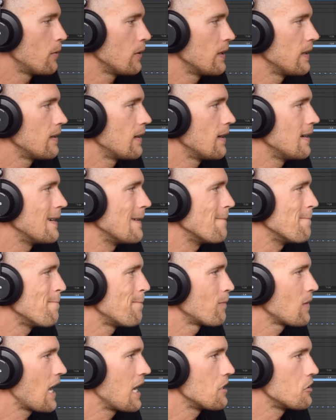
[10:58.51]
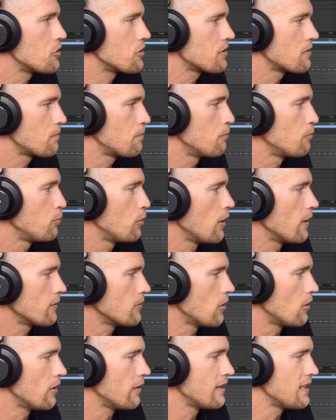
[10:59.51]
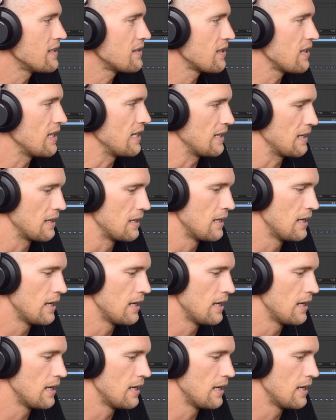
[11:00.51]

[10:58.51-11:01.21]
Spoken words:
But I just plugged all of these in